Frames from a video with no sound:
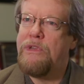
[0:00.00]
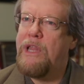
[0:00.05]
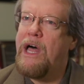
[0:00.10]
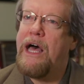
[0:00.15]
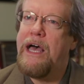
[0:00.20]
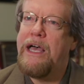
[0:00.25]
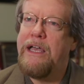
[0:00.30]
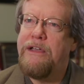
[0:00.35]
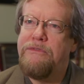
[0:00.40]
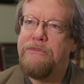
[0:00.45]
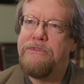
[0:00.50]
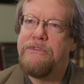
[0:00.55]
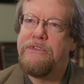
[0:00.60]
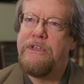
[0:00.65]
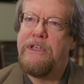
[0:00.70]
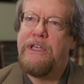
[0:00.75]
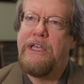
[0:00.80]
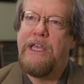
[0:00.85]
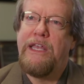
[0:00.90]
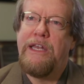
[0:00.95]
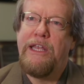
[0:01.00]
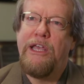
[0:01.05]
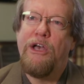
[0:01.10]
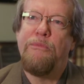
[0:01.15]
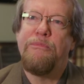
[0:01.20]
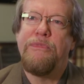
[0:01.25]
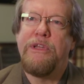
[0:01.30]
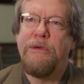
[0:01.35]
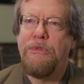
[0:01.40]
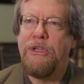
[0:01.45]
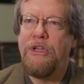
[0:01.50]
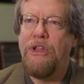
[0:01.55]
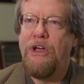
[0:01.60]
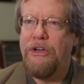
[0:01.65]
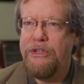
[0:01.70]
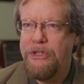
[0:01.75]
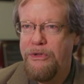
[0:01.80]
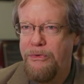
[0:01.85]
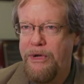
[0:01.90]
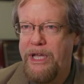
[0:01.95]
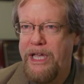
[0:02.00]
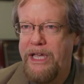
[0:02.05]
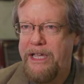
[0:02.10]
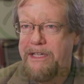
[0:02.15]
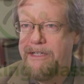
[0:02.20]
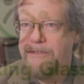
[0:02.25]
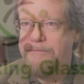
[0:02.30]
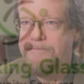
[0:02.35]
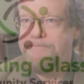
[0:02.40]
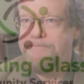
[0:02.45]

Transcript: lives and help them along the way.